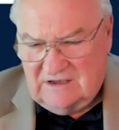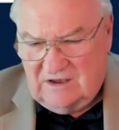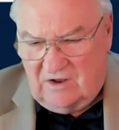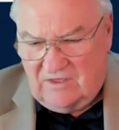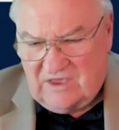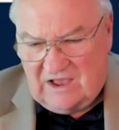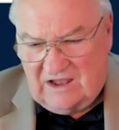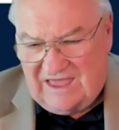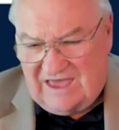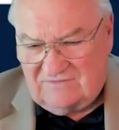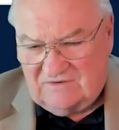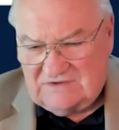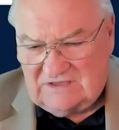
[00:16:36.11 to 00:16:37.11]
I think a
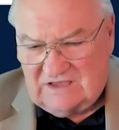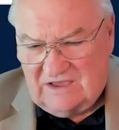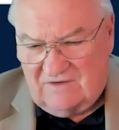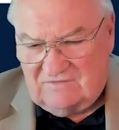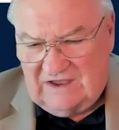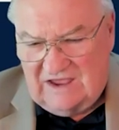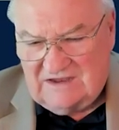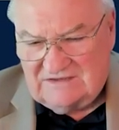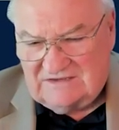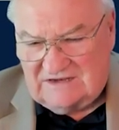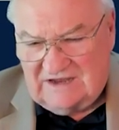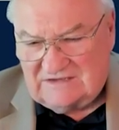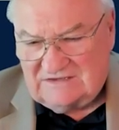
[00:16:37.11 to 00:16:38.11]
lot of us think of data
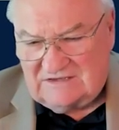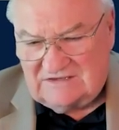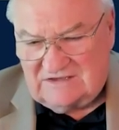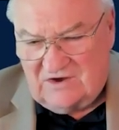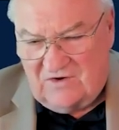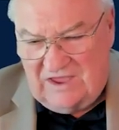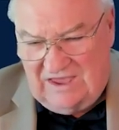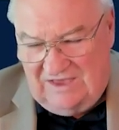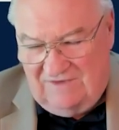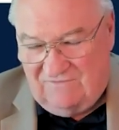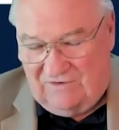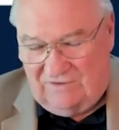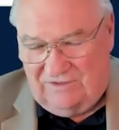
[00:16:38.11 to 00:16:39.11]
as a necessary
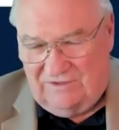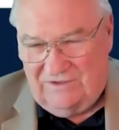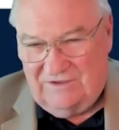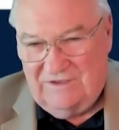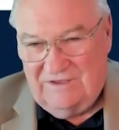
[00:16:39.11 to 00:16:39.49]
evil.